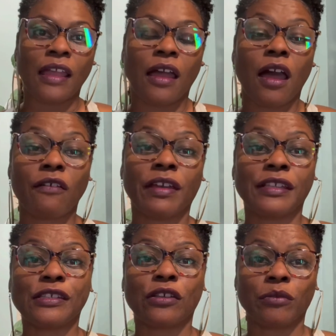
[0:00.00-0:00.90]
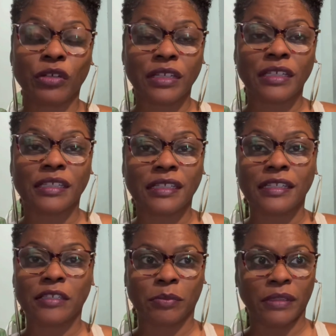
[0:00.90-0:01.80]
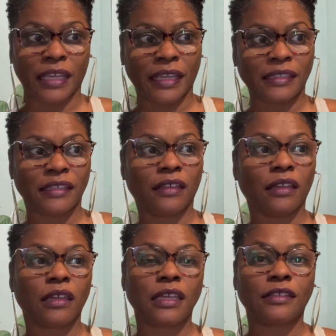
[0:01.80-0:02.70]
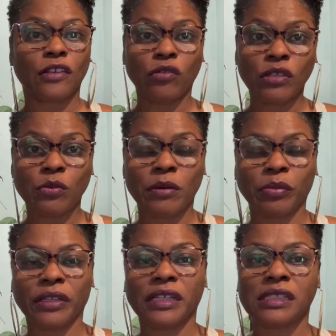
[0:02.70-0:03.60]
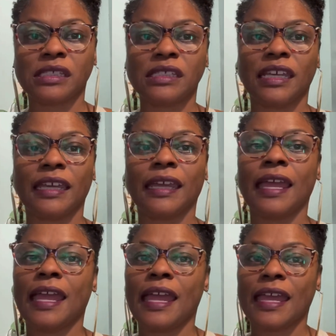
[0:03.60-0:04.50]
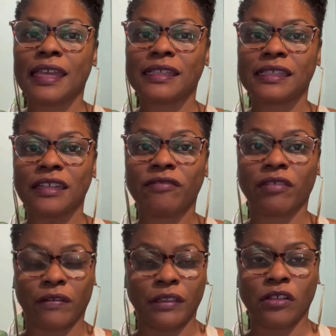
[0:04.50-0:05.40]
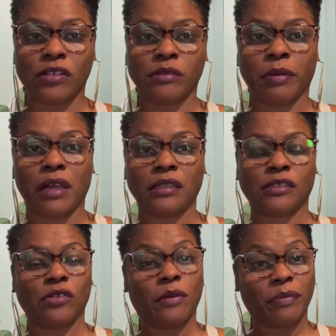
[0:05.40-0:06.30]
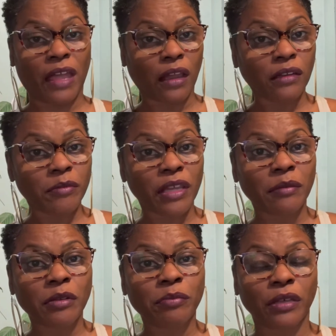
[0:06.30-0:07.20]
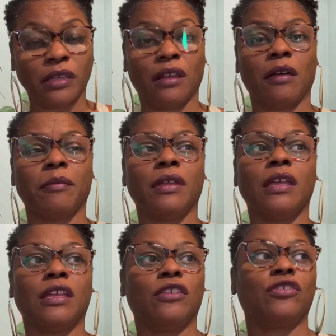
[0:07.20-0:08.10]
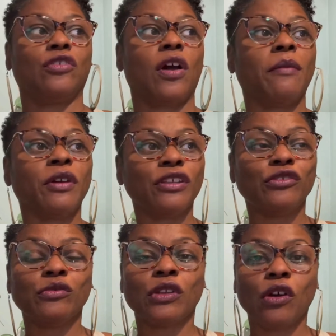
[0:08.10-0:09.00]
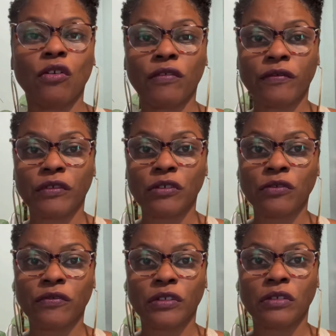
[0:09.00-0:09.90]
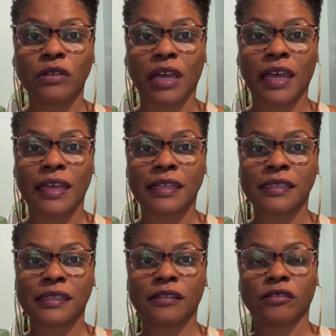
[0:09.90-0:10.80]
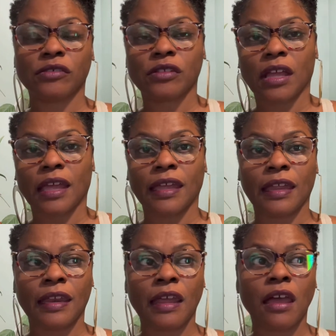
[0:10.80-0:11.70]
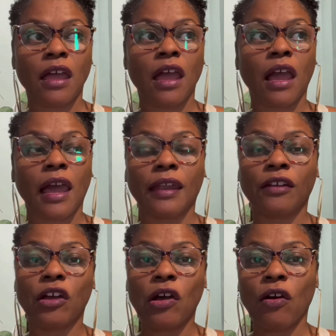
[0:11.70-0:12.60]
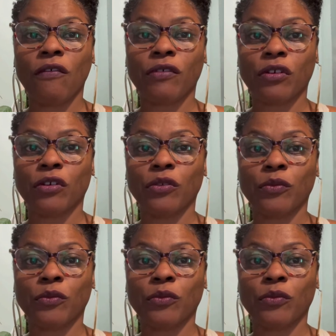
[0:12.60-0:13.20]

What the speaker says: All right, so I'm gonna get to this plant. It's only one plant today. It's in a very large pot, so I'm not gonna be able to pick it up. So I'm gonna do an overview for you guys and kind of go over